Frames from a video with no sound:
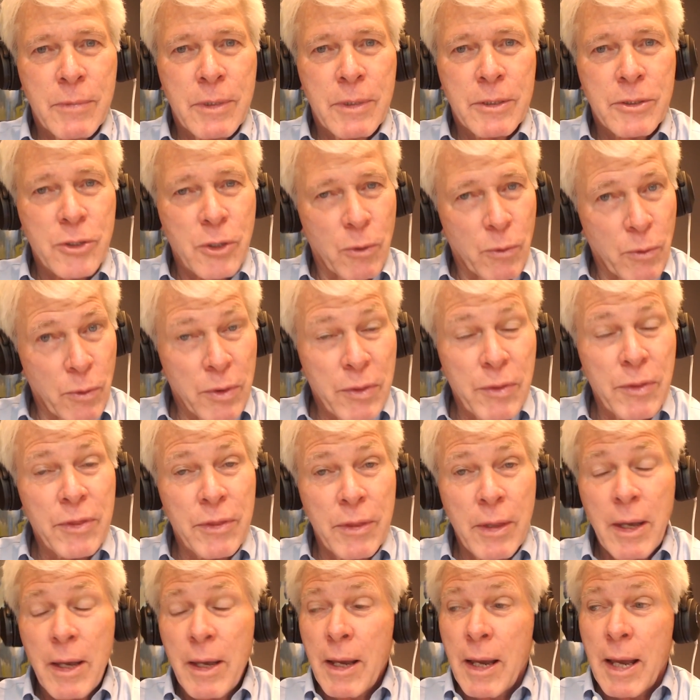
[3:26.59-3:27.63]
So,
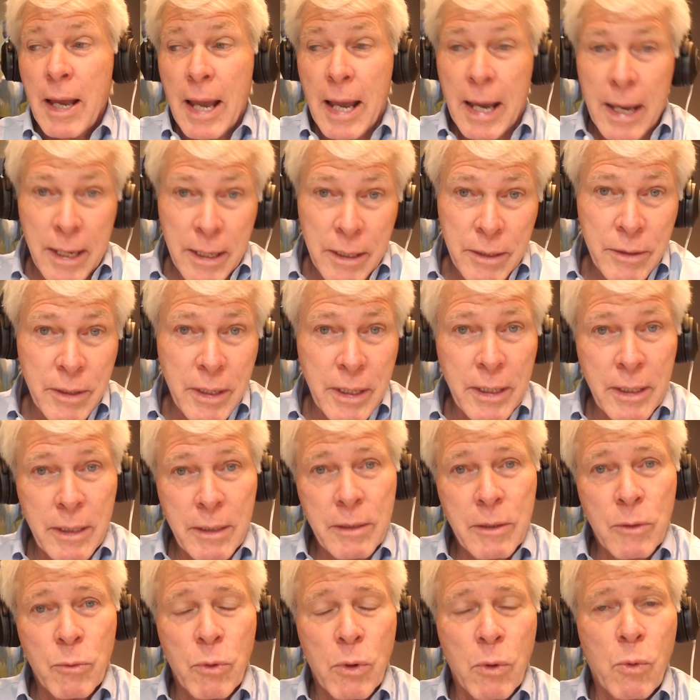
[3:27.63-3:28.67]
and the
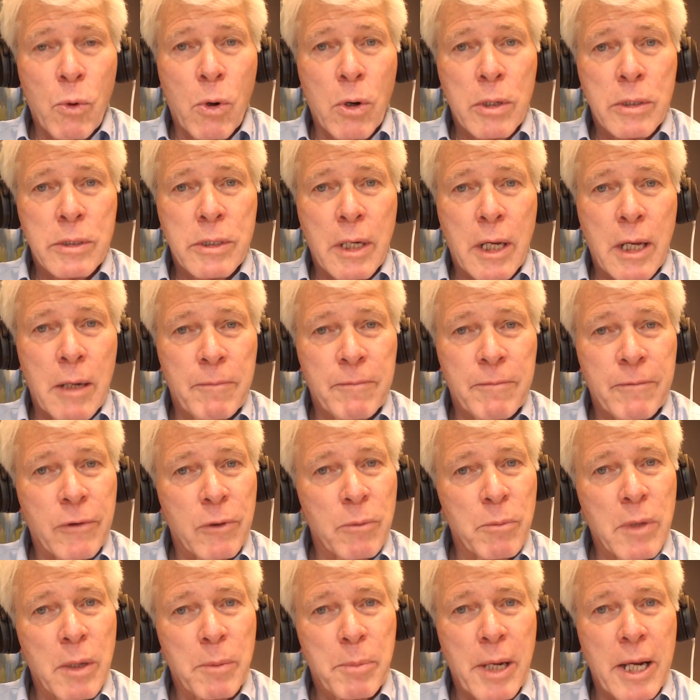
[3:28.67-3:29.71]
rewards that come
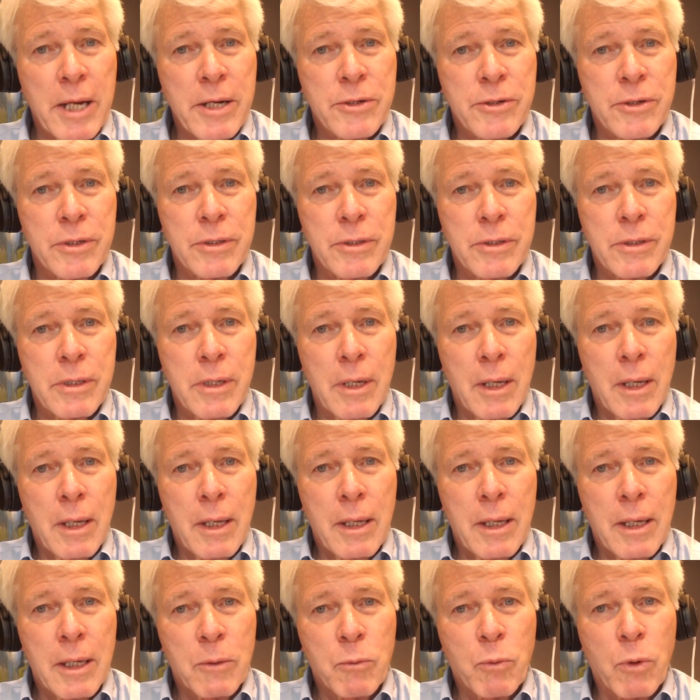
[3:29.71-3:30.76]
from the patients
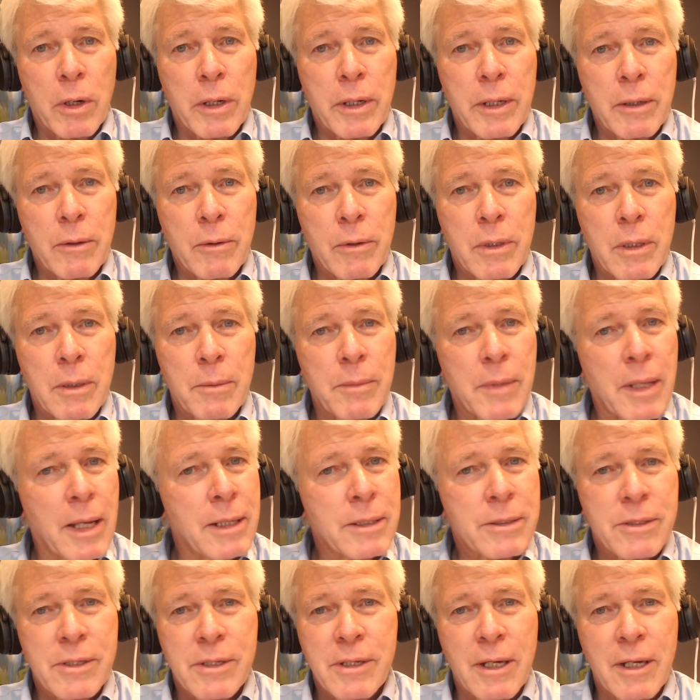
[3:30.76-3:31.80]
in working with them,
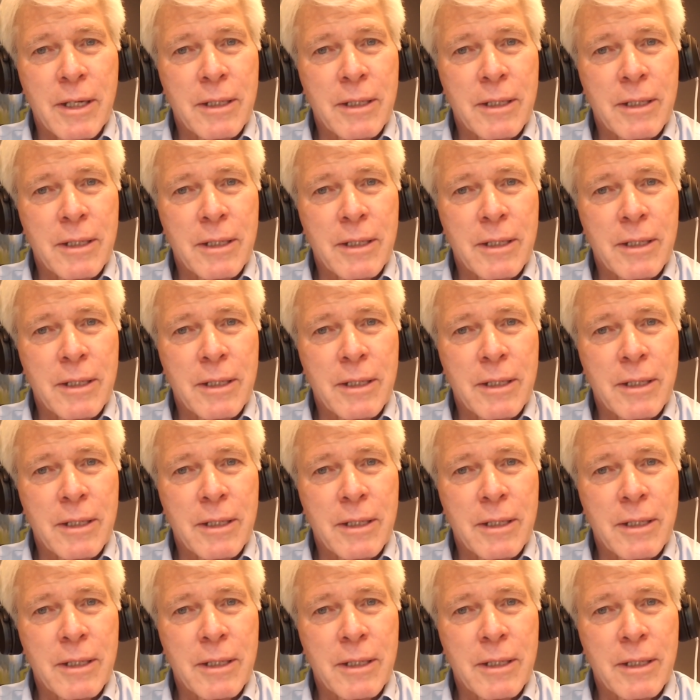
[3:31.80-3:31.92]
that's,